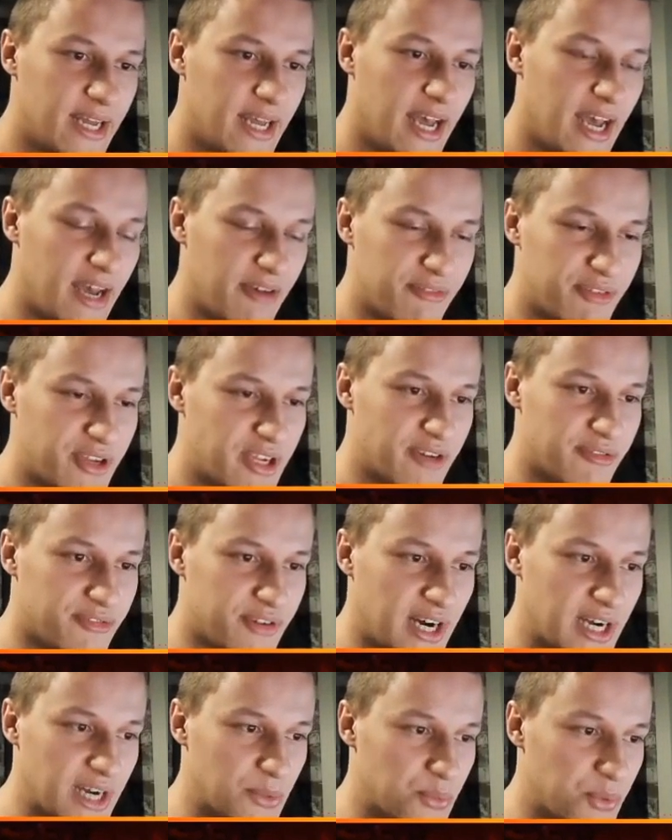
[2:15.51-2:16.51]
having a
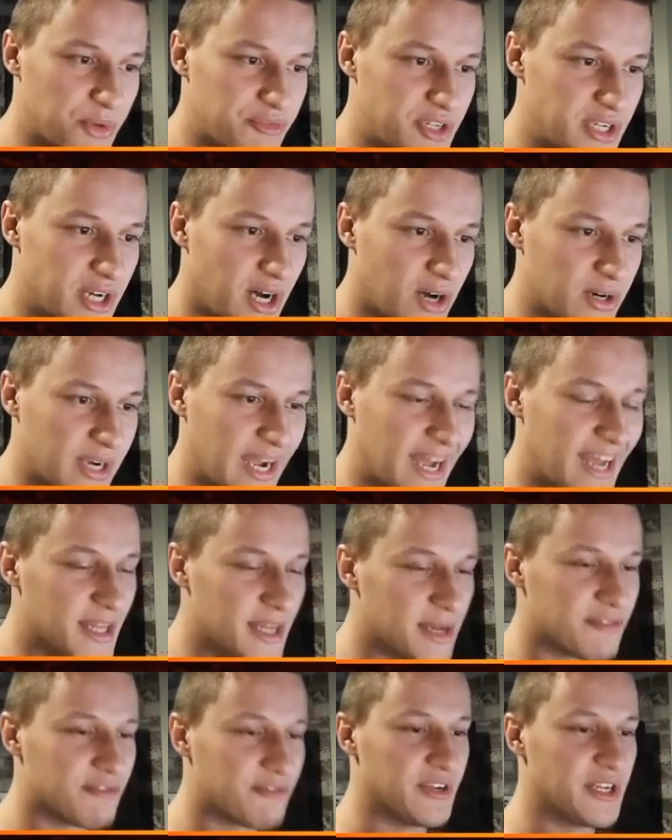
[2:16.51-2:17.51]
fight with Dialga and
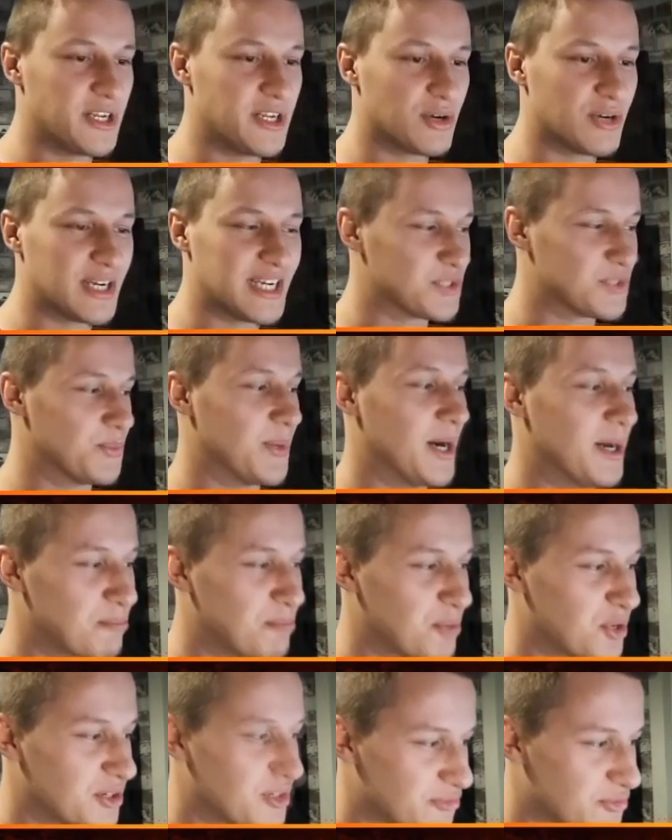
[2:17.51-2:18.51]
that video gets
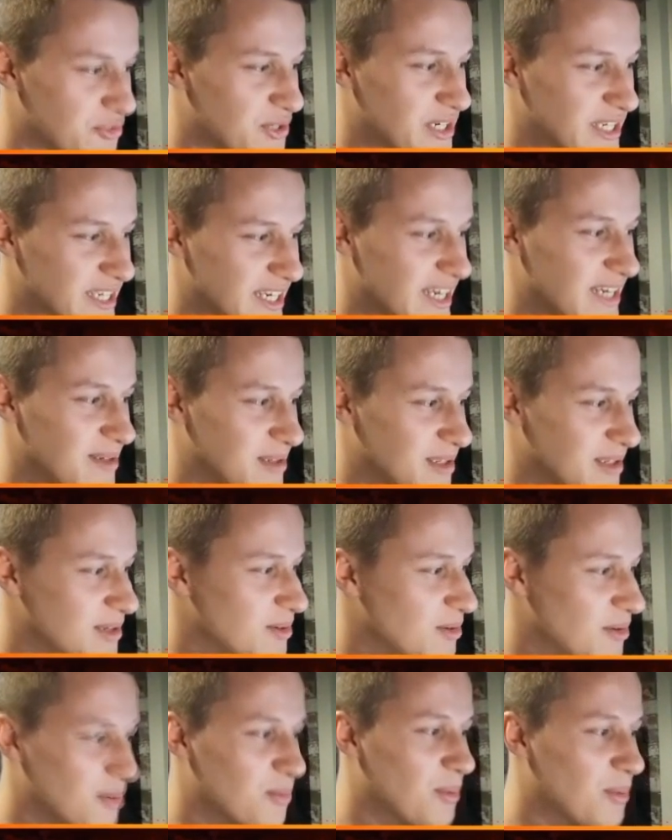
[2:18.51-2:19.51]
1.3k
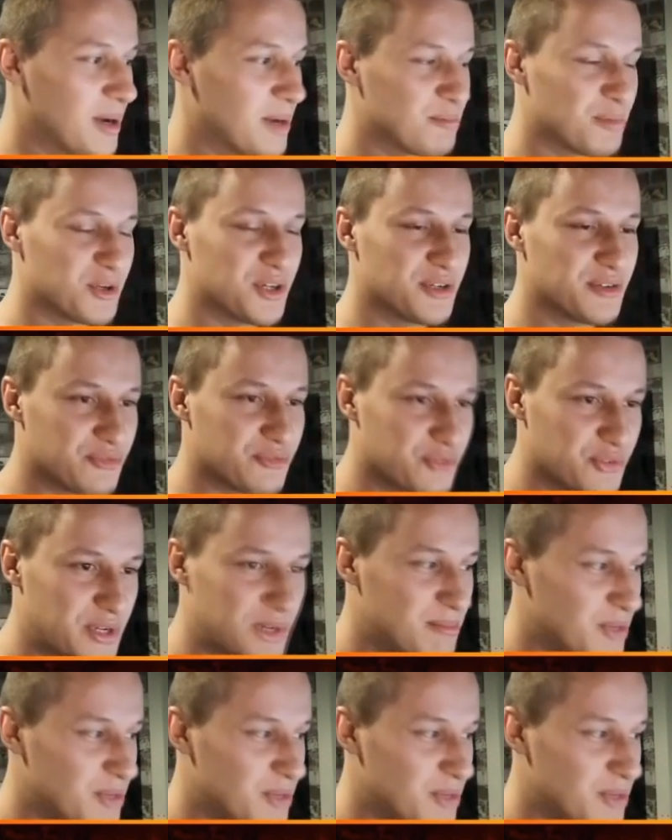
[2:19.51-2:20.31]
1.3 uh,